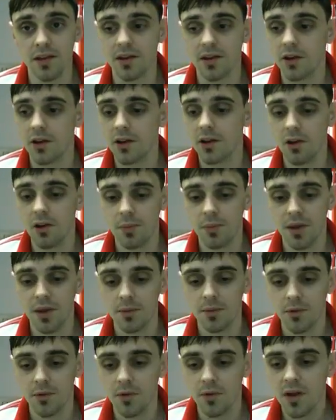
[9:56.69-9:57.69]
You know, a lot of
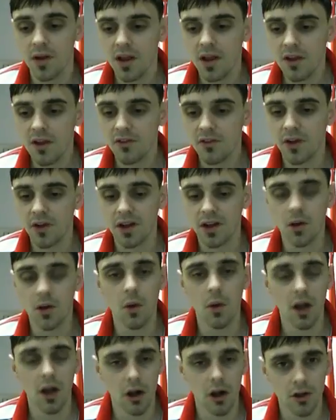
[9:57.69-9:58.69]
people find it
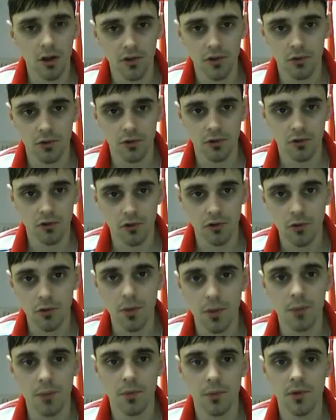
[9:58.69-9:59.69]
quite hard to recruit
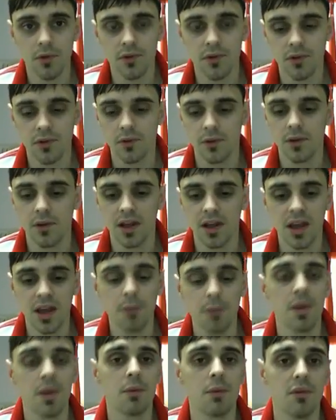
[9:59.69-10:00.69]
members and
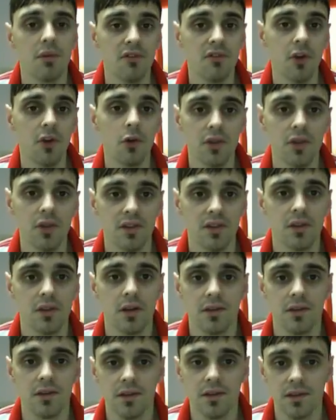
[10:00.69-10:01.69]
get people involved
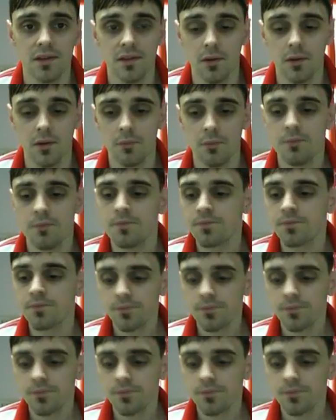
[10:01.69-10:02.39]
inside the system.